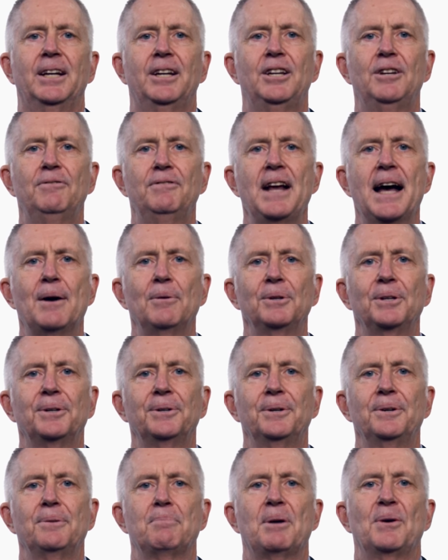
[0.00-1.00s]
You've now
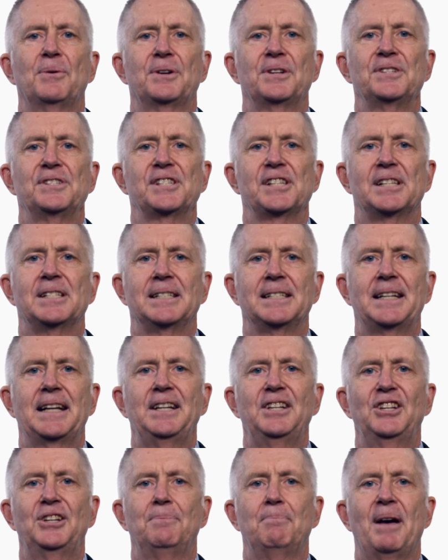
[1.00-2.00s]
learned about
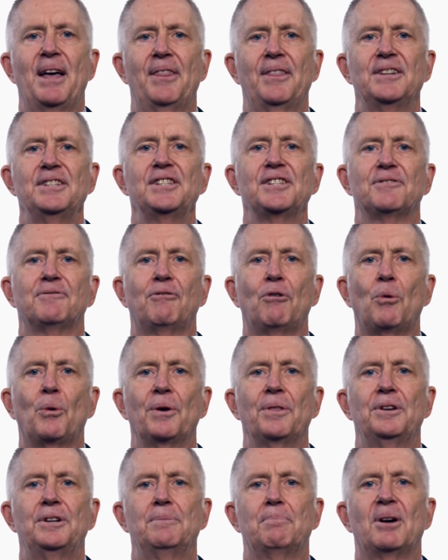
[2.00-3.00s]
consolidation methods
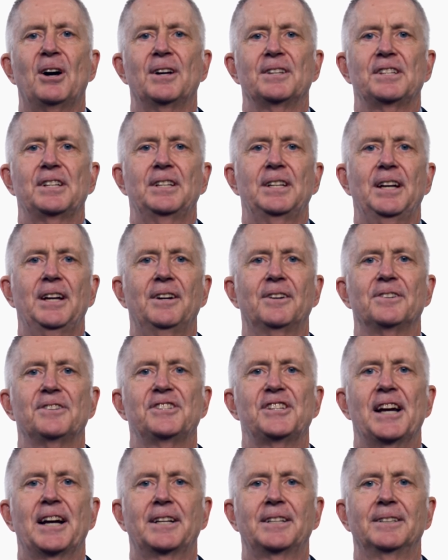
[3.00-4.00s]
for the deposit taker
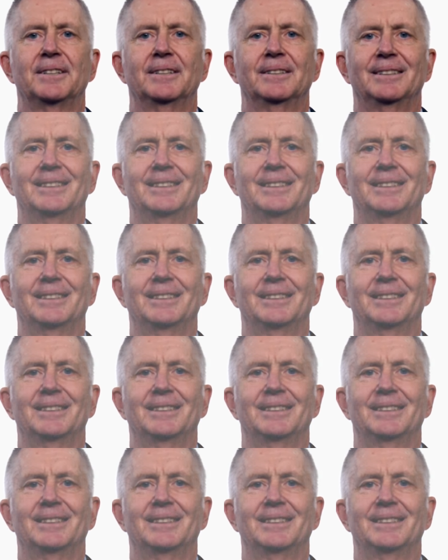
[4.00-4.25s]
sector.